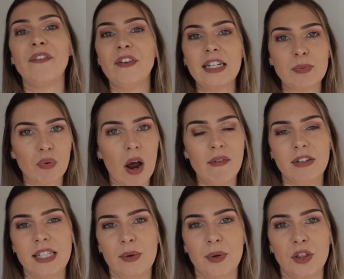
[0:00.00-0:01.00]
If it's
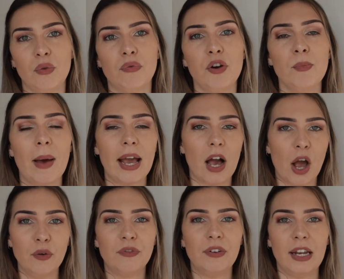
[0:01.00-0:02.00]
privacy with your roommate,
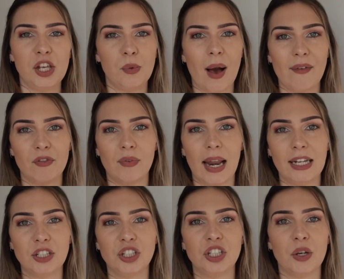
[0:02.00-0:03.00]
hopefully you have a
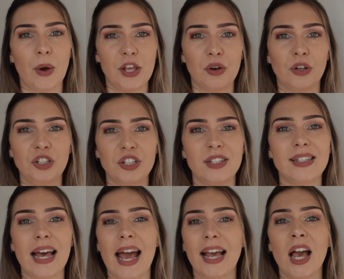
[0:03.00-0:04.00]
relationship where you can just
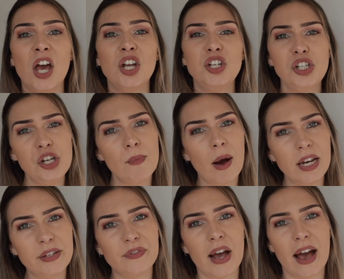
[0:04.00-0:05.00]
say, do you
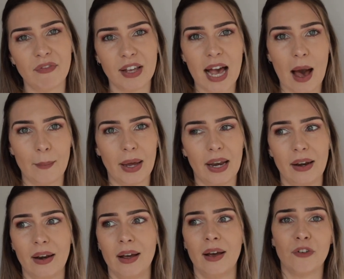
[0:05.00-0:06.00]
mind if I have the
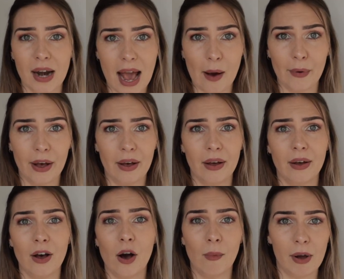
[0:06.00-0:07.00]
cabin for an hour
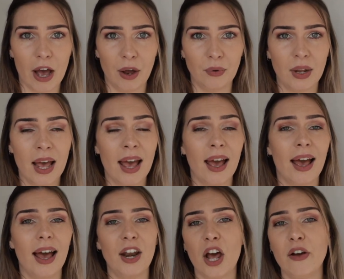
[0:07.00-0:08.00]
on my own?
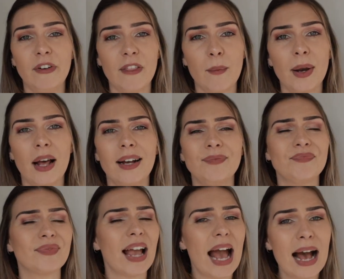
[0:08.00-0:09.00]
And hopefully they'll be like,
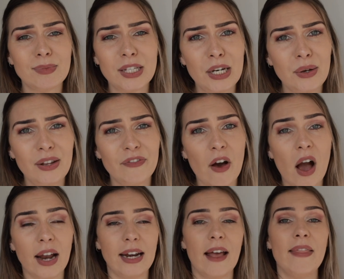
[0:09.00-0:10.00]
absolutely
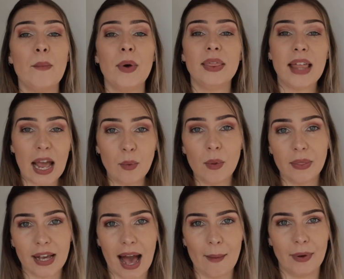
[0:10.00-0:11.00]
fine. And then when they want
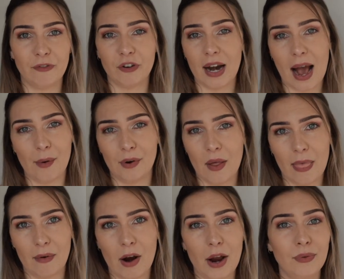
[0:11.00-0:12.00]
the cabin for an hour on
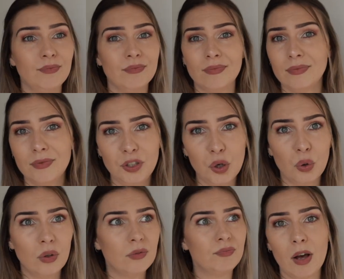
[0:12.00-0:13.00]
their own,
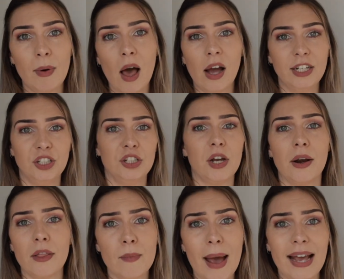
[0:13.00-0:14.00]
you'll oblige and go
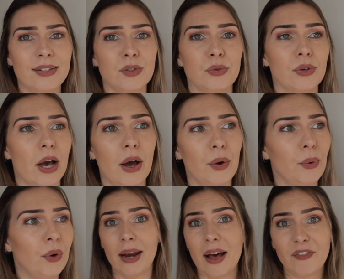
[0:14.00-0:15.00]
to the mess or
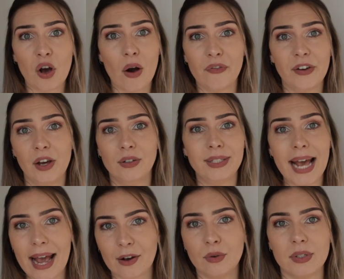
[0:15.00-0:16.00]
go and have a coffee on
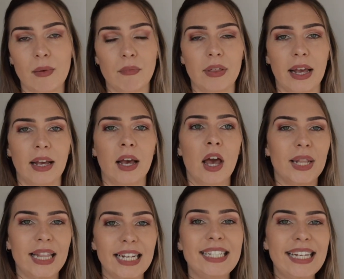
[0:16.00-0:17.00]
deck or something.
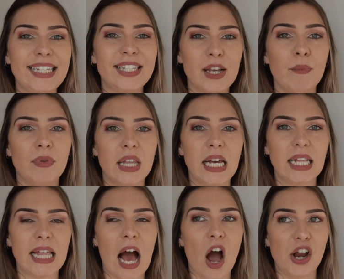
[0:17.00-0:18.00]
But this is something
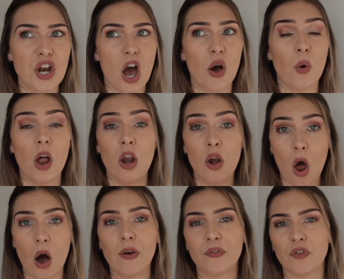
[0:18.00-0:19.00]
that I know a
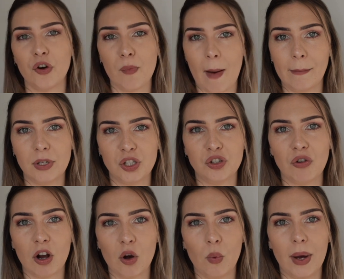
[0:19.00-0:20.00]
lot of crew members
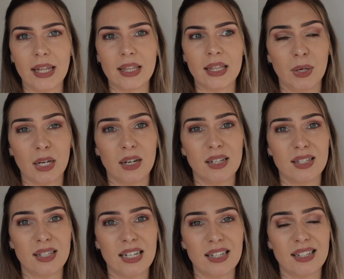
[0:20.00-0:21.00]
struggle with
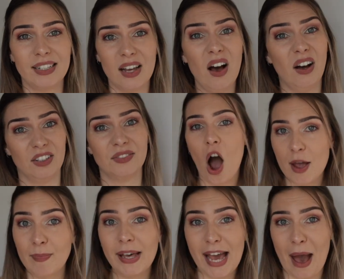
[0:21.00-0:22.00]
because it, it's hard. I
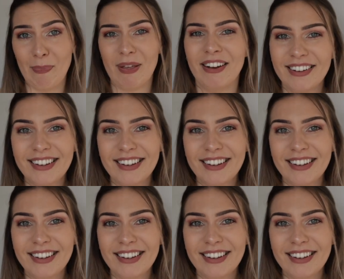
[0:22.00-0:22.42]
P M.